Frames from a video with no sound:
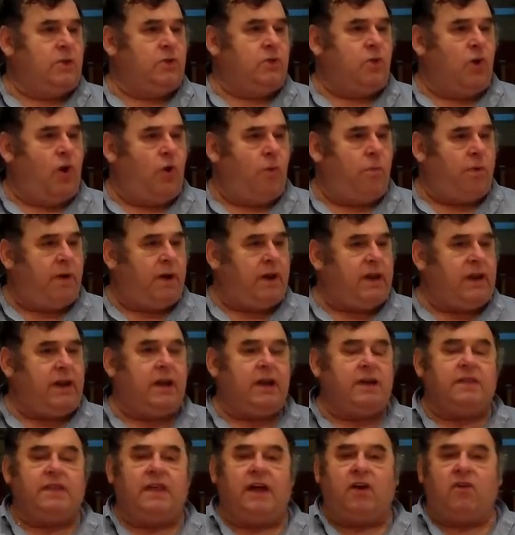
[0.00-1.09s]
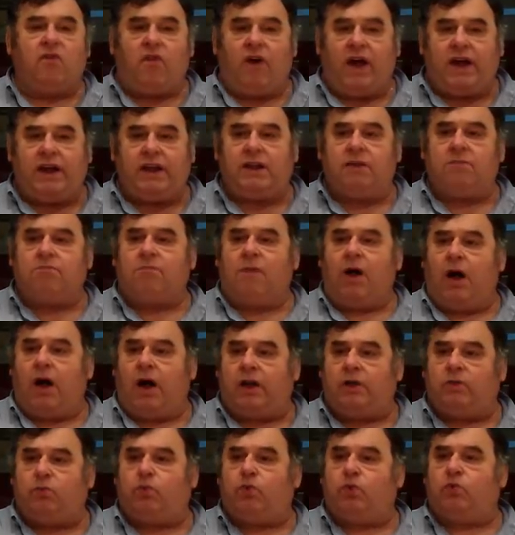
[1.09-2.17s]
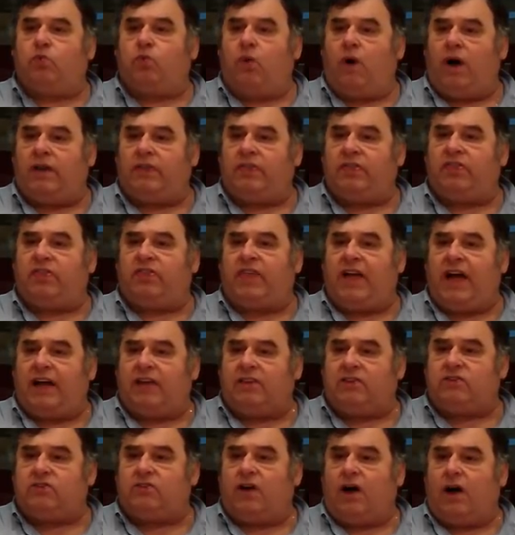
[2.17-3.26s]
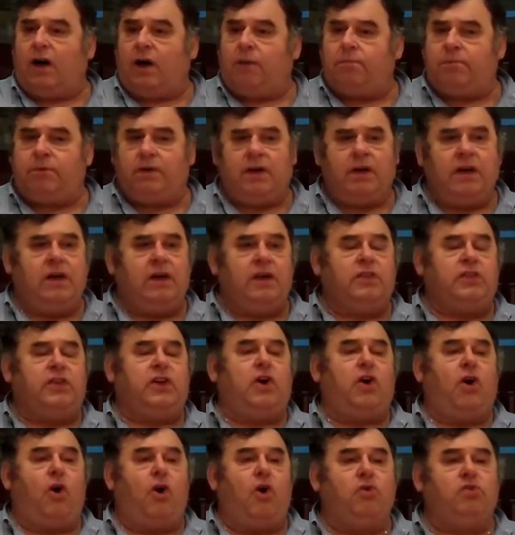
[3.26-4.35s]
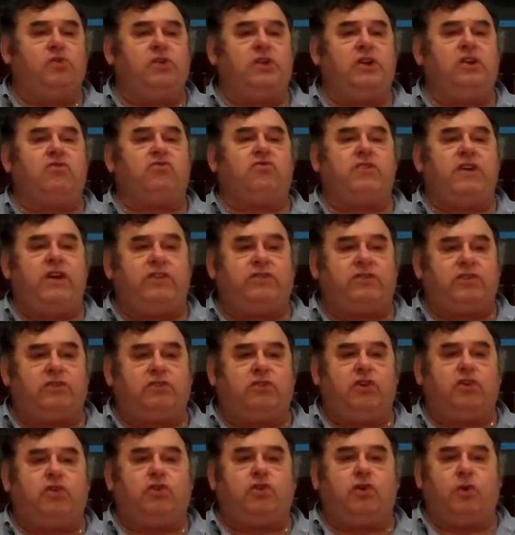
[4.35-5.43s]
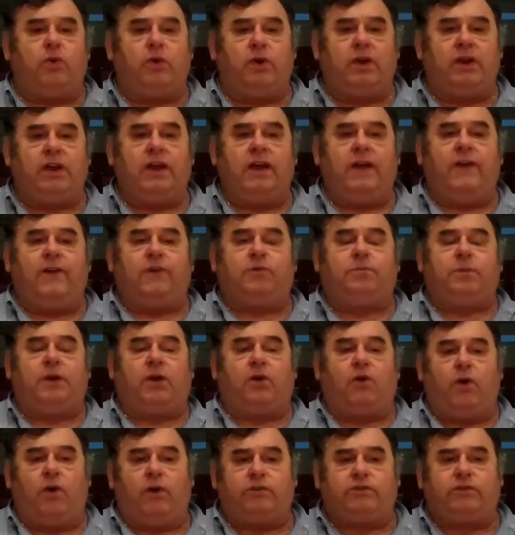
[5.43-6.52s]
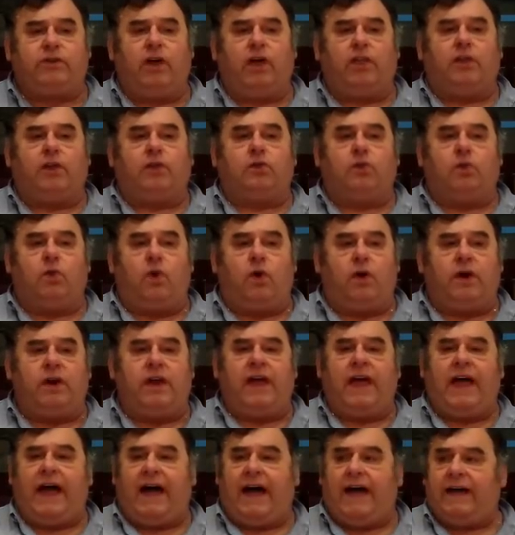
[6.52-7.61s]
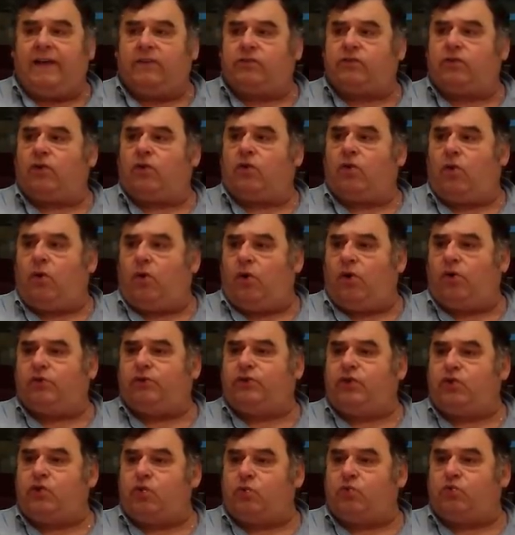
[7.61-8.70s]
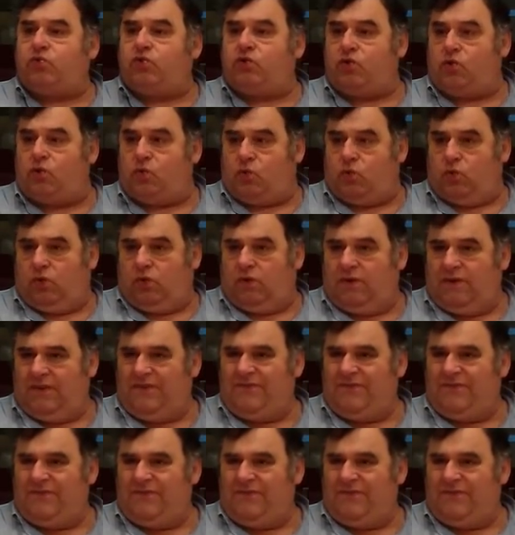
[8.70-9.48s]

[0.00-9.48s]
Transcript: Nobody in their right mind would want that job. The only reason to do it is because the Lord has called you to.